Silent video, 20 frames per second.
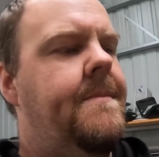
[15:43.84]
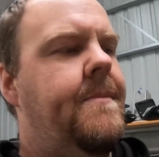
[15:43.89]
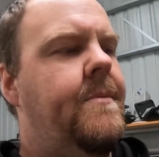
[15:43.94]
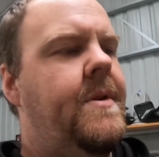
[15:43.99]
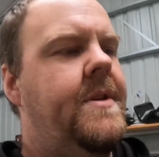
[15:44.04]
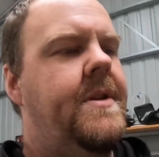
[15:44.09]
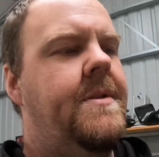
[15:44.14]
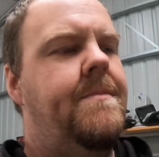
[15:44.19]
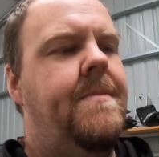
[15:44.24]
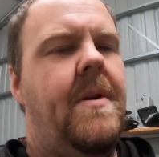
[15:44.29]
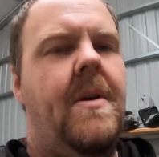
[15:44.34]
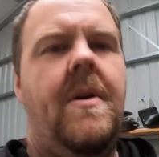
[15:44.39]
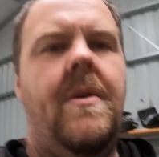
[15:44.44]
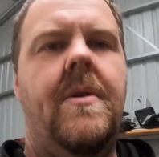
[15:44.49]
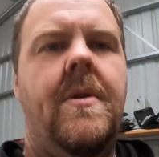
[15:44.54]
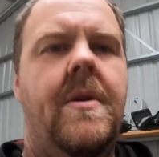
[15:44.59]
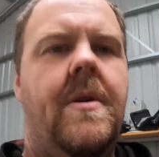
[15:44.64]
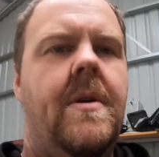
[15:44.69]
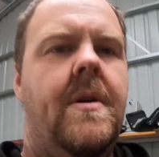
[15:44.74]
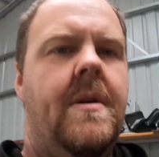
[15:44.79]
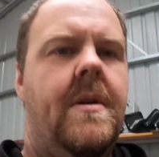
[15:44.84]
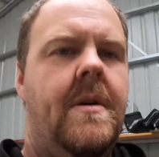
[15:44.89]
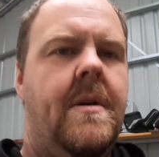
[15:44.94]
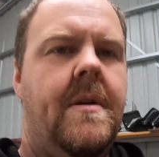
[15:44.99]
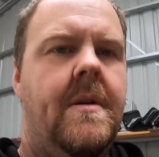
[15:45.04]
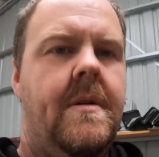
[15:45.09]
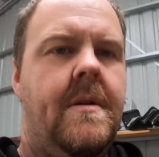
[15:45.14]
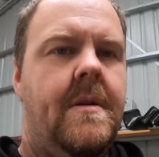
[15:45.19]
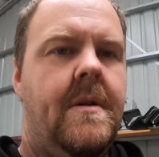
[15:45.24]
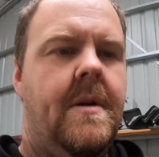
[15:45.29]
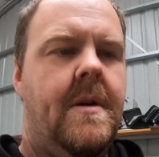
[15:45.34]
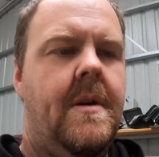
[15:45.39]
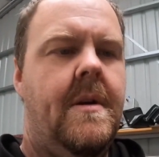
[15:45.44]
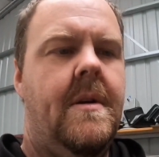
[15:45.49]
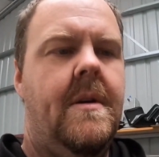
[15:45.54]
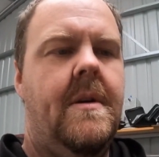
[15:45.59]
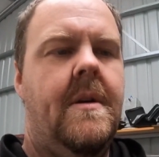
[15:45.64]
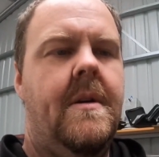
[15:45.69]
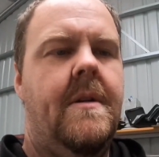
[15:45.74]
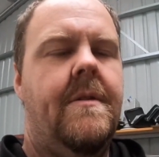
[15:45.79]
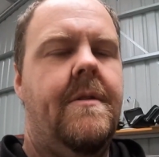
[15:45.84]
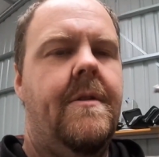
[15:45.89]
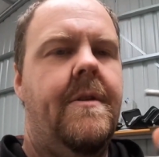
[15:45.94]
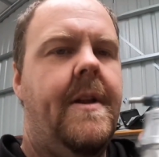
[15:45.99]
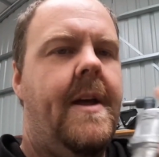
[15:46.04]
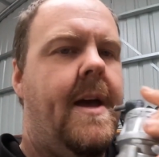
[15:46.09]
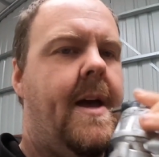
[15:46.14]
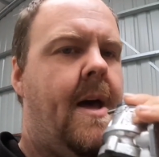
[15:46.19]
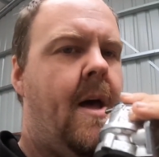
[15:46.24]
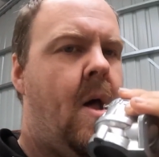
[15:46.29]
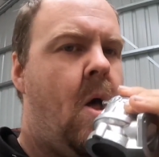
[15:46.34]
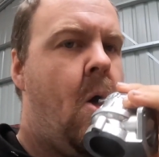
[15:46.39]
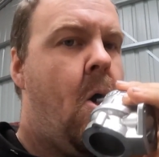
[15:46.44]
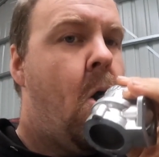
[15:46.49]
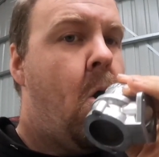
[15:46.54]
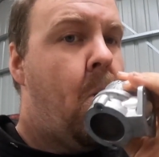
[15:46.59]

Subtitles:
When you blow through there,